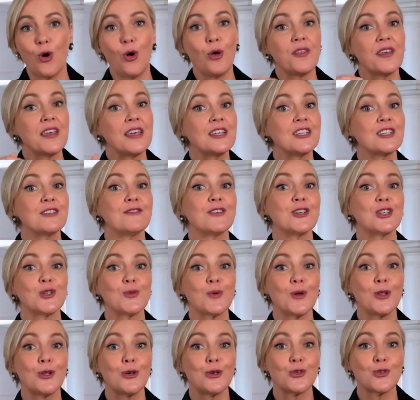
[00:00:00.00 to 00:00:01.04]
the
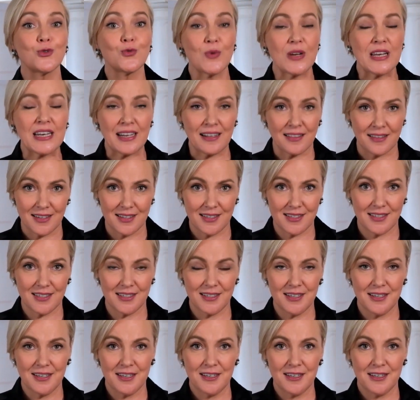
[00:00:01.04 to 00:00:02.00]
individual who's reading this.